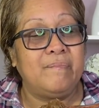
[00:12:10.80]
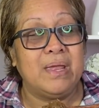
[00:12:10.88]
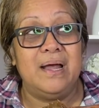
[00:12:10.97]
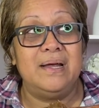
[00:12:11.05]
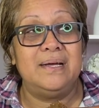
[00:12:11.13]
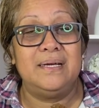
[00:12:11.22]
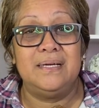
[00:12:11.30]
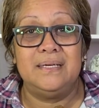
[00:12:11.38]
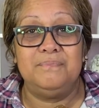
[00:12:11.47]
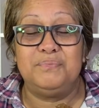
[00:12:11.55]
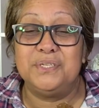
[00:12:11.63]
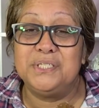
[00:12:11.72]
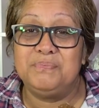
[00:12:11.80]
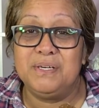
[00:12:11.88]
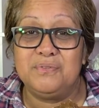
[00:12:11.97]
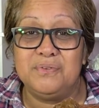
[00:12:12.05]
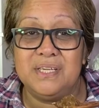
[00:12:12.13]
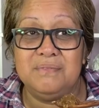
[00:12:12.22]
And Brisbane
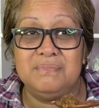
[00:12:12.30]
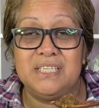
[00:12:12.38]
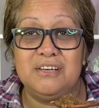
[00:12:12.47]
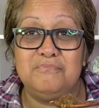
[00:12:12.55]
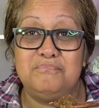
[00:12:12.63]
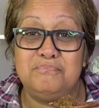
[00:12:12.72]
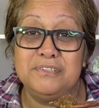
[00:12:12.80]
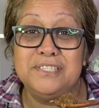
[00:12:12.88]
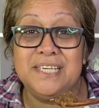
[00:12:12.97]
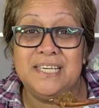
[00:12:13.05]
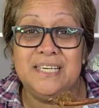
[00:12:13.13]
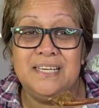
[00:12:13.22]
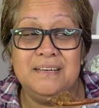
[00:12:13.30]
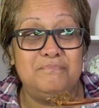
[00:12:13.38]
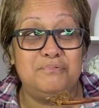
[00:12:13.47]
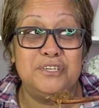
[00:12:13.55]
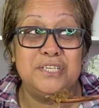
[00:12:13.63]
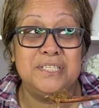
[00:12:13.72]
called themselves
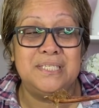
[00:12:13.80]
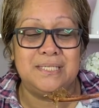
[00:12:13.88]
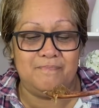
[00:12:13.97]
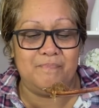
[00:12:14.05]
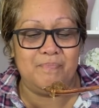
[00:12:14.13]
Briz.